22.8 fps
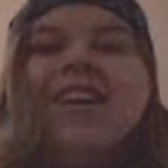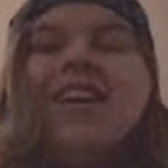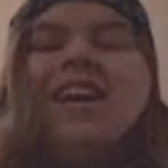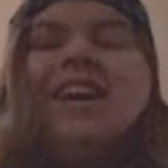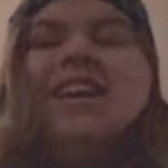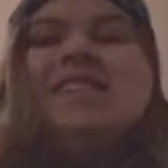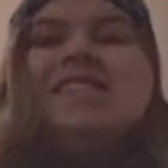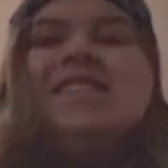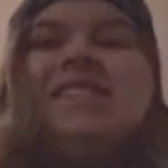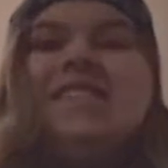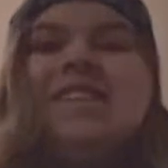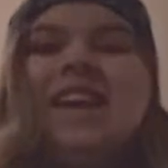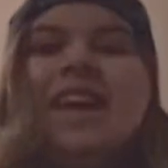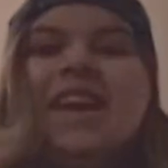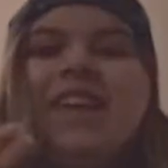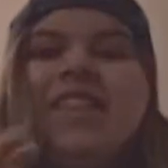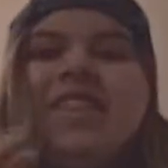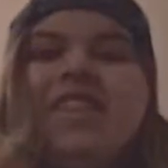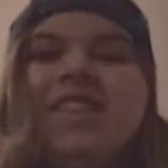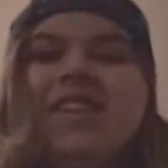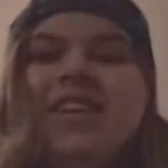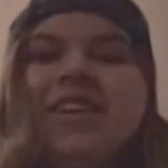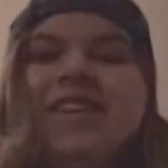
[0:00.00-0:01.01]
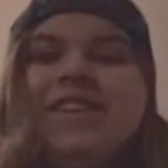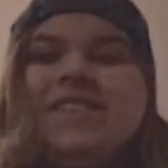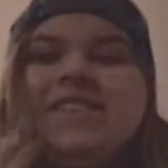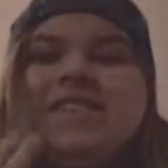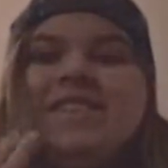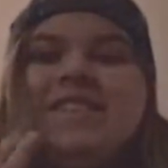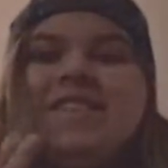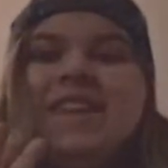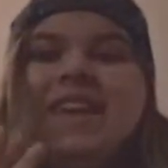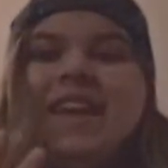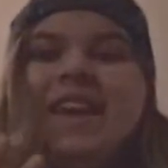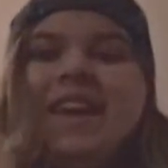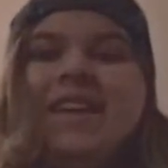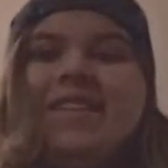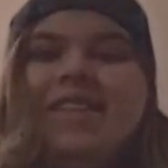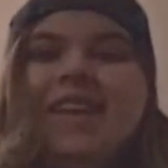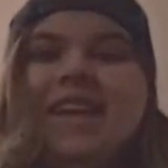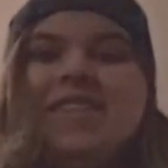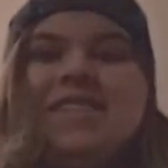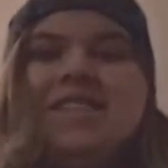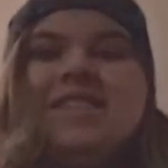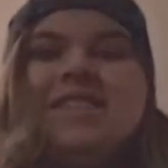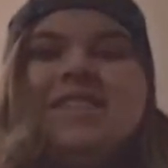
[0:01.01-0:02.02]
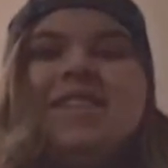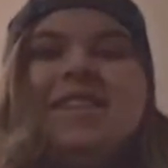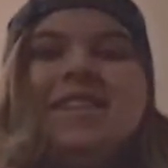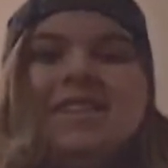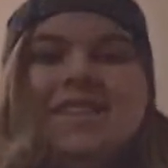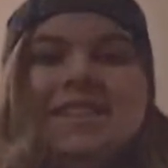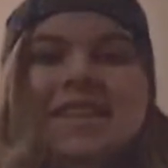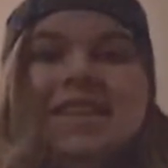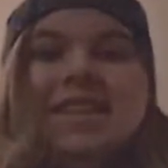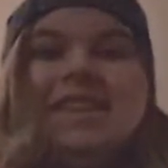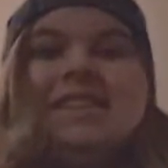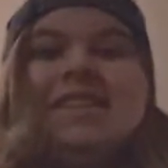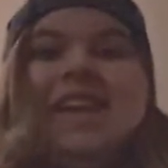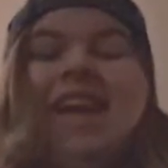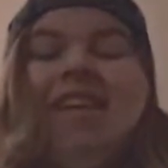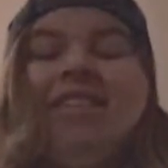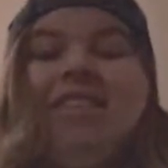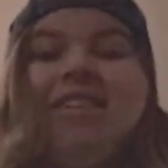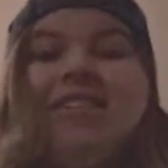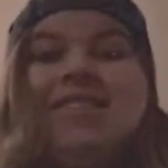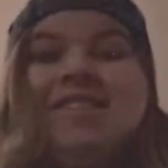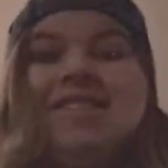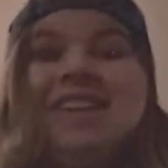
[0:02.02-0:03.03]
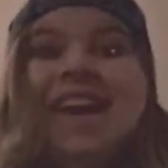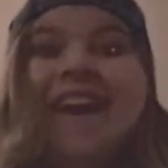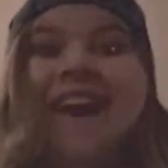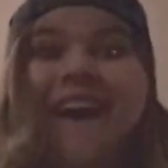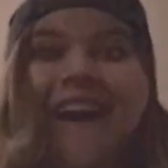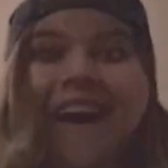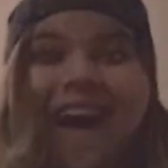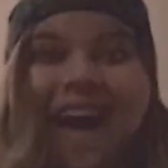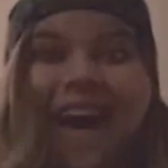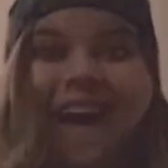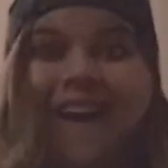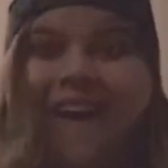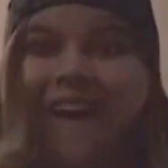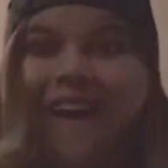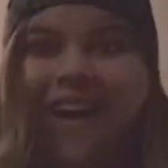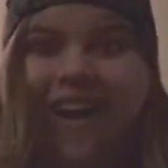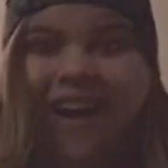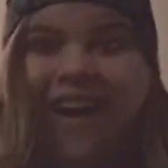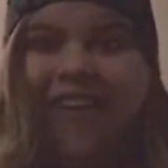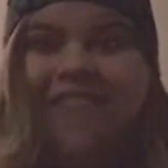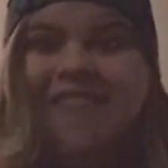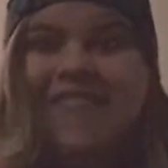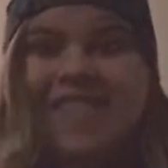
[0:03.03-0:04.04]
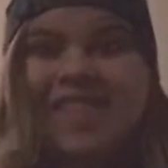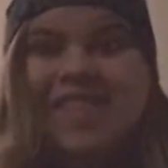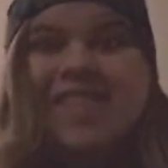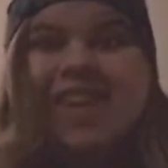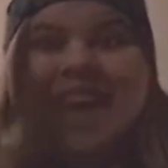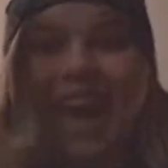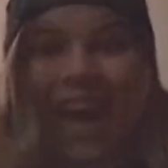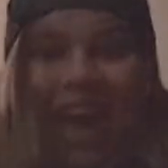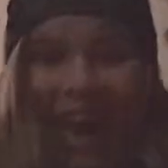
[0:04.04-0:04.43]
and it's day 13. That's 13 in sign language. Of the